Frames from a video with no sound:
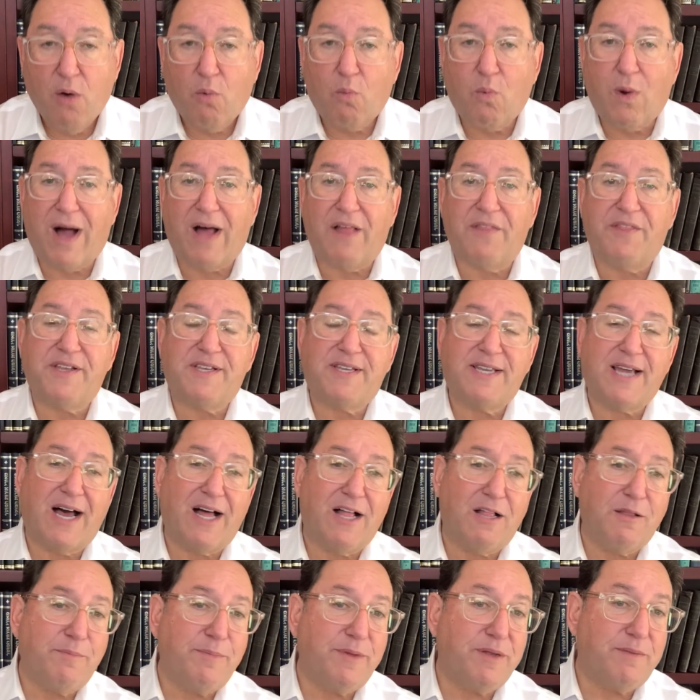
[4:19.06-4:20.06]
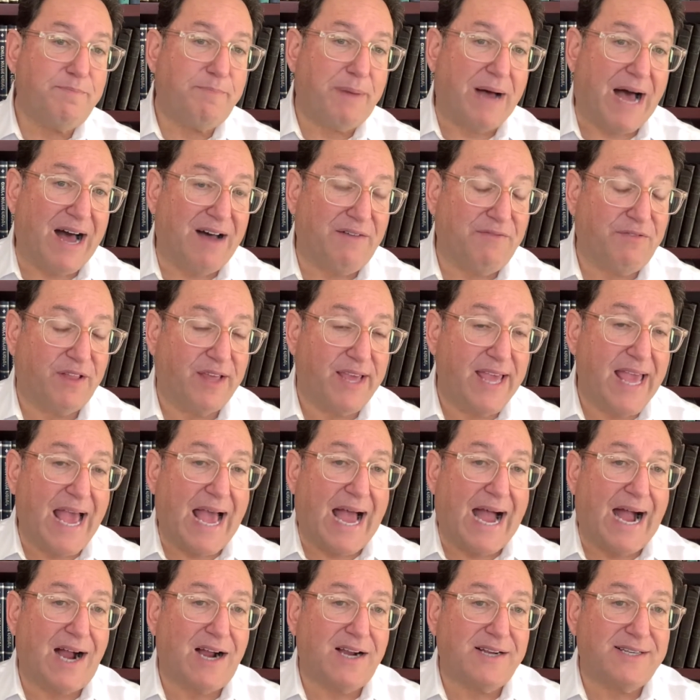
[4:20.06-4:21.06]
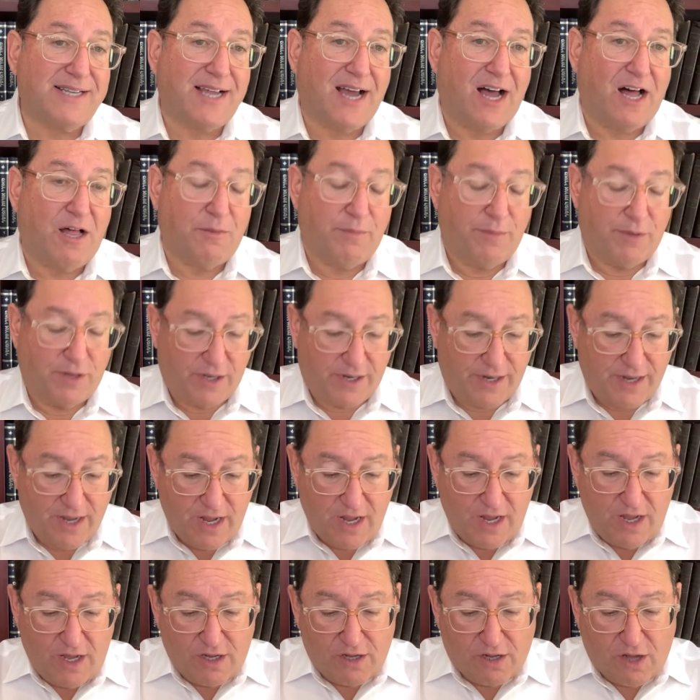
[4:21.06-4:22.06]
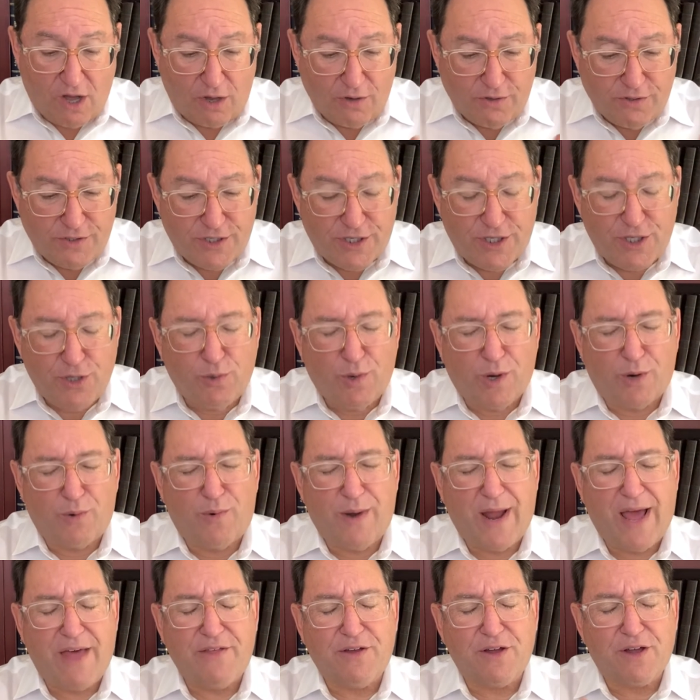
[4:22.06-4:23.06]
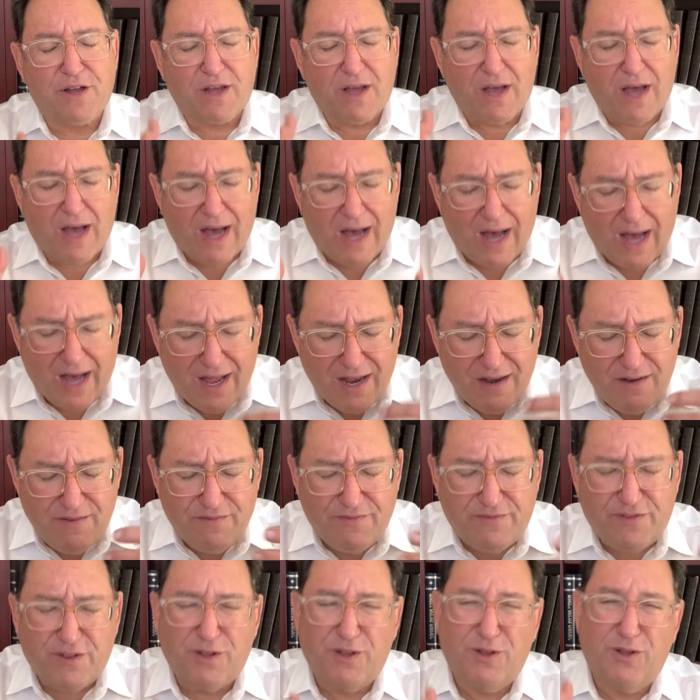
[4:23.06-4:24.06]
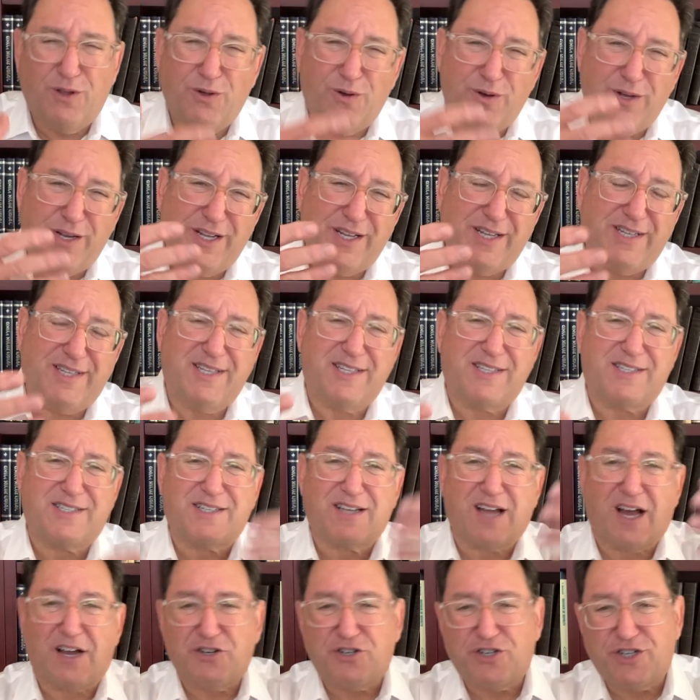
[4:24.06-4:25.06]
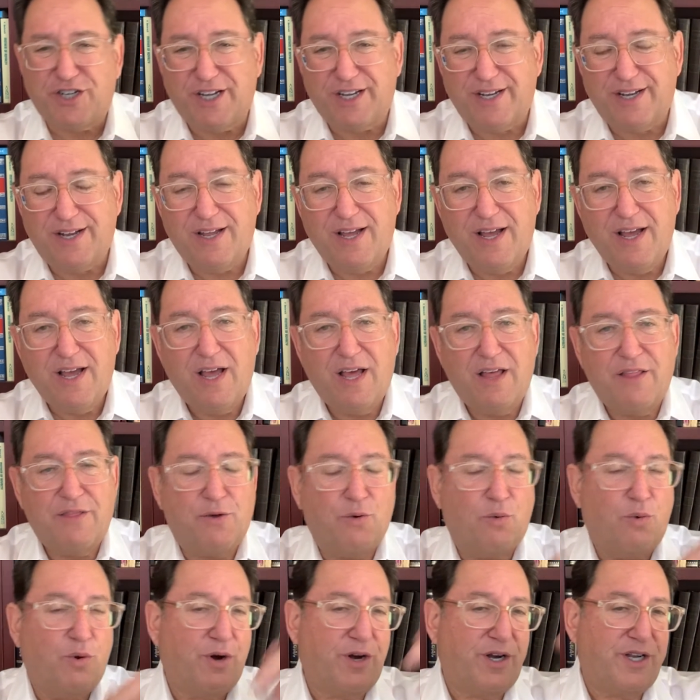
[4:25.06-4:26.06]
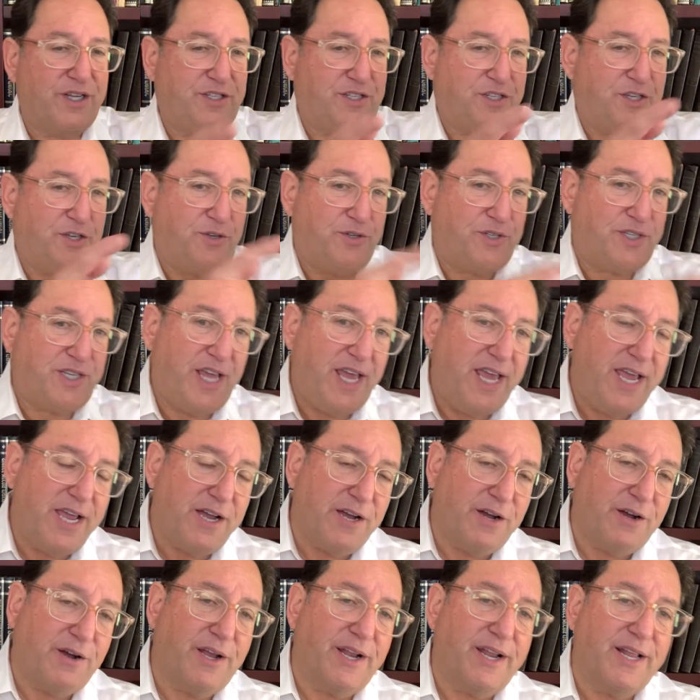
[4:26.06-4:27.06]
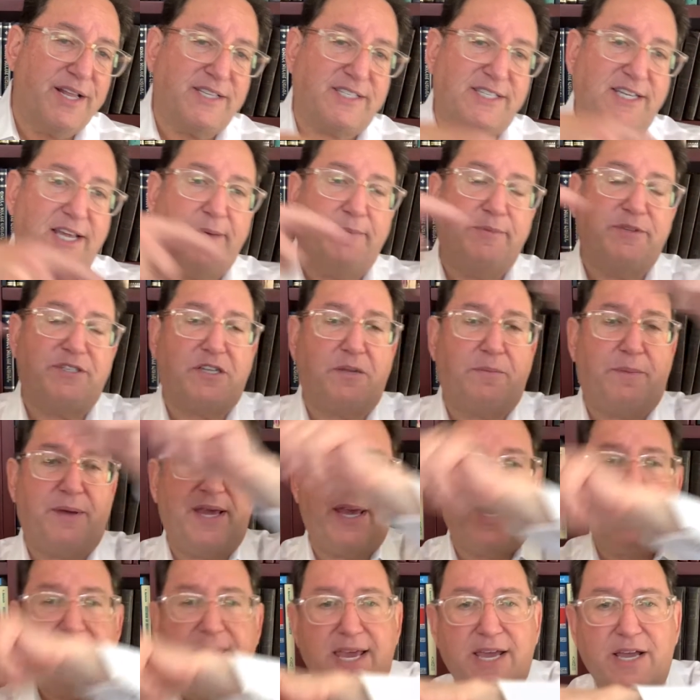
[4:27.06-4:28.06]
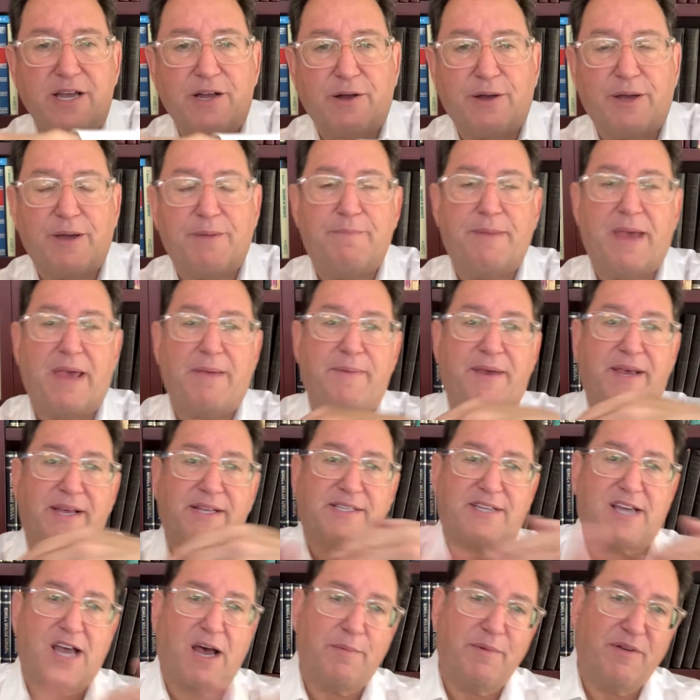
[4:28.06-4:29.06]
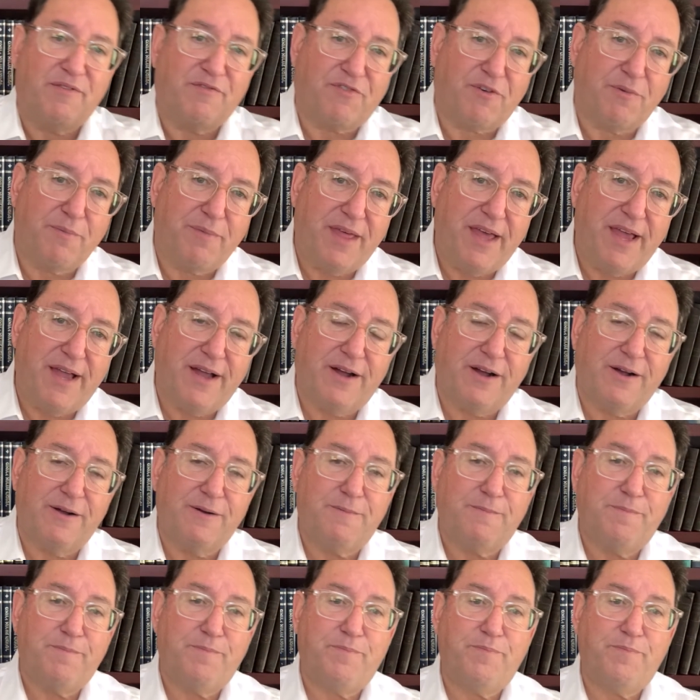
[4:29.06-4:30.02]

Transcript: While the Talmud Bavli, our Talmud, goes through a rather convoluted discussion. The word is used here, and it seems to be here, and maybe it's coming from there.